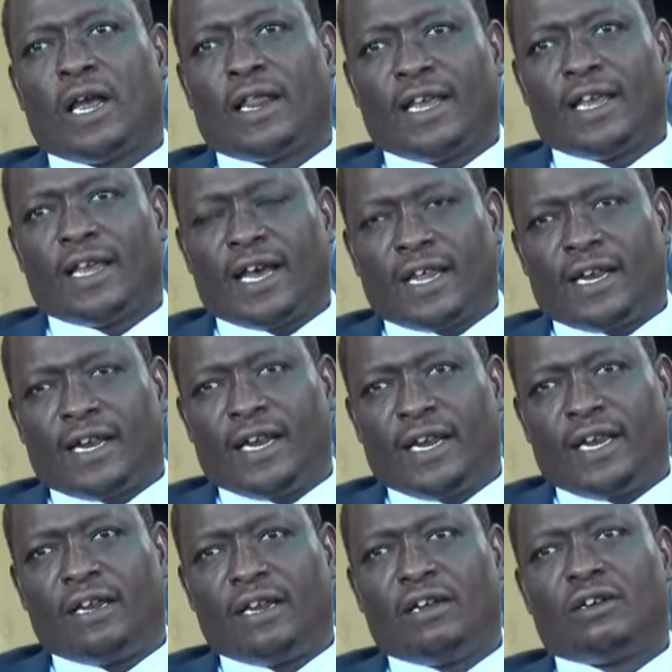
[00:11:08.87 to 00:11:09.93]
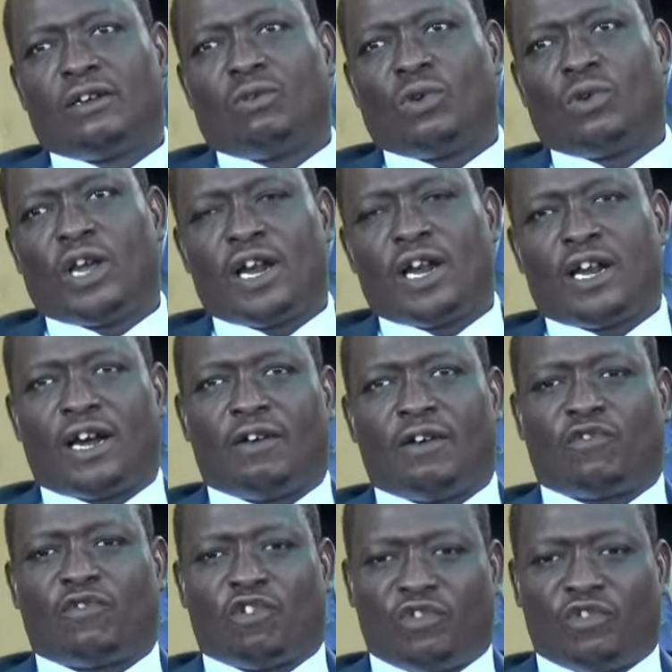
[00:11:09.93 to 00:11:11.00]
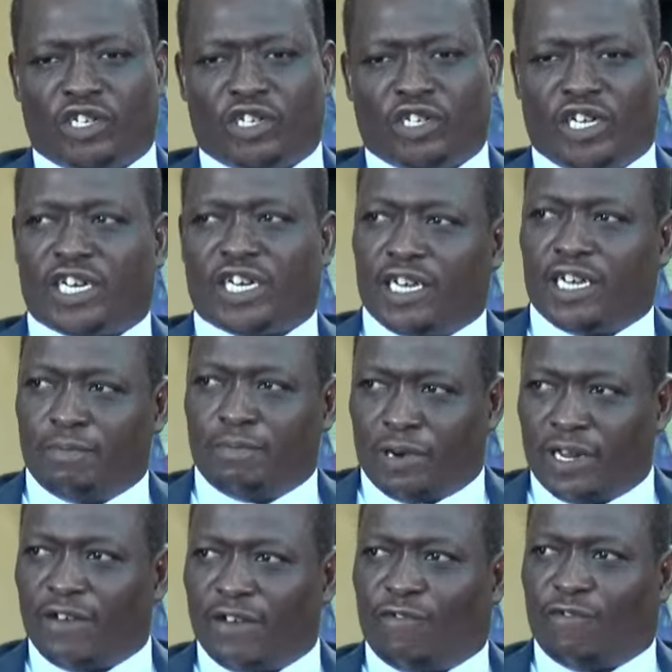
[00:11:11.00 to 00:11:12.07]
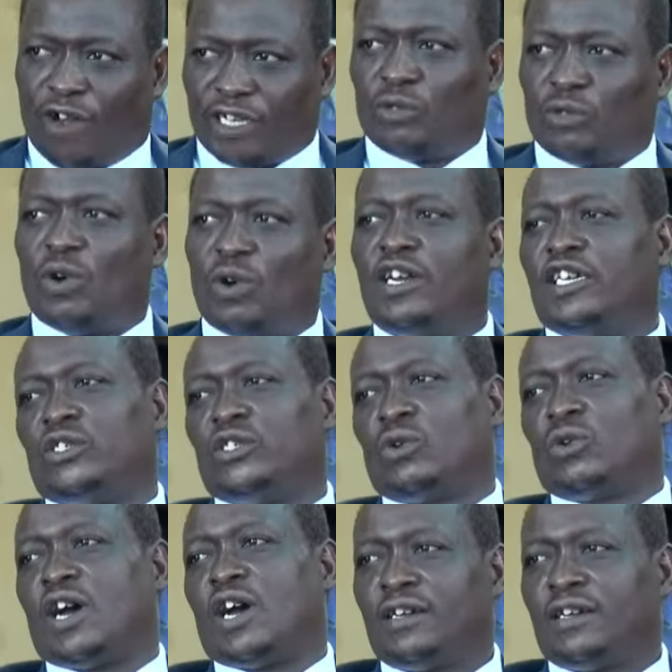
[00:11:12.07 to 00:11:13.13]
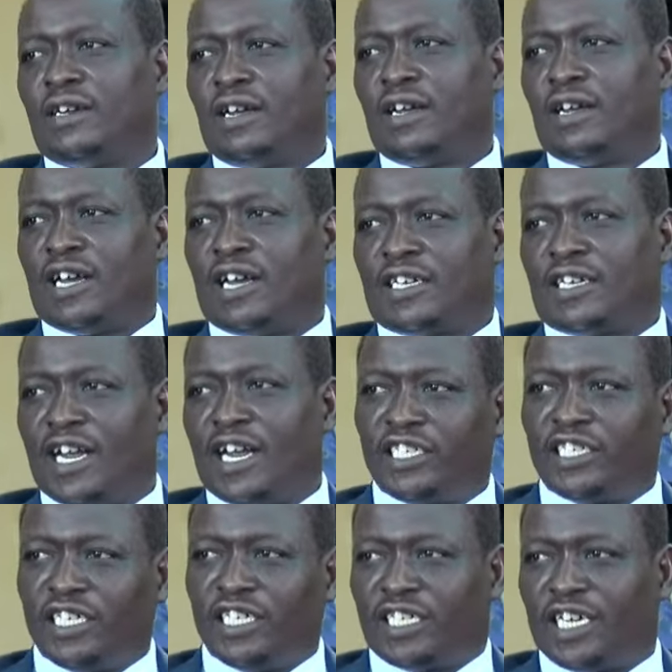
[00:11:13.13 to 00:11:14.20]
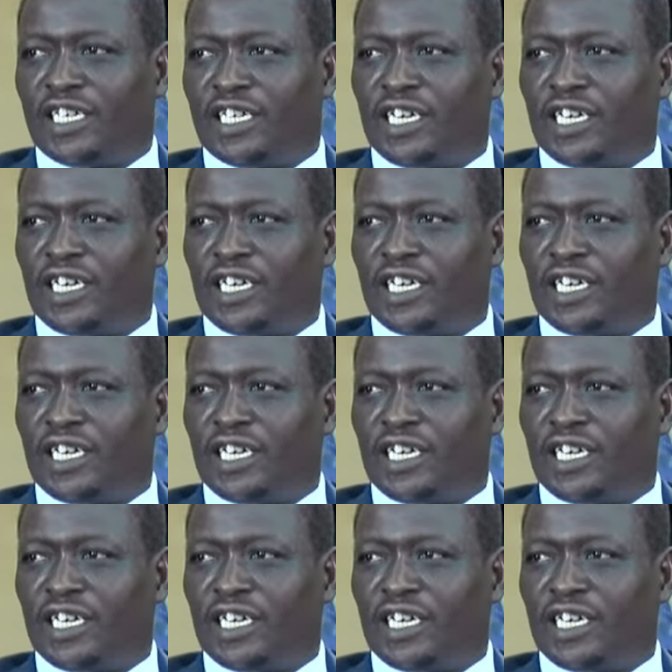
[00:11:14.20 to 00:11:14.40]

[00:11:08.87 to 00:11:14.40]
other day we had a professorate assembly, the first one in Chuka that I initiated,